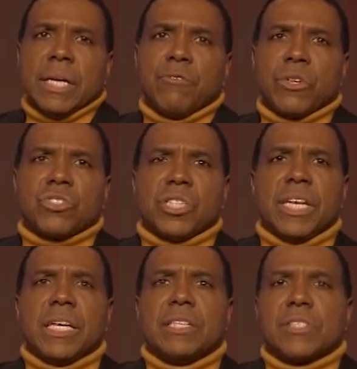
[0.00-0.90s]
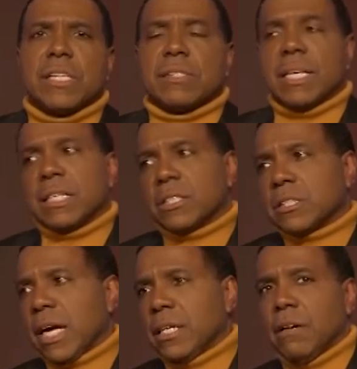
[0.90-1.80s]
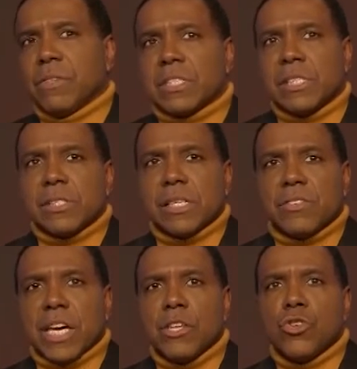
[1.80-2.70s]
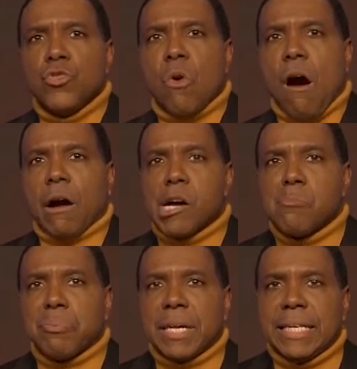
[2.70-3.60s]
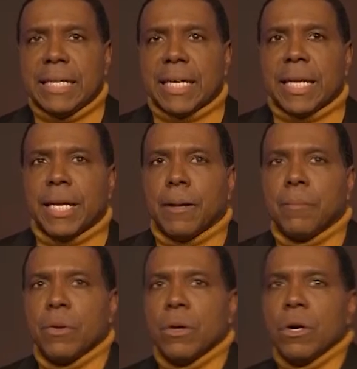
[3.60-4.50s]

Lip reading: In verse 10, he says, and I love this. He says, and you are complete in him.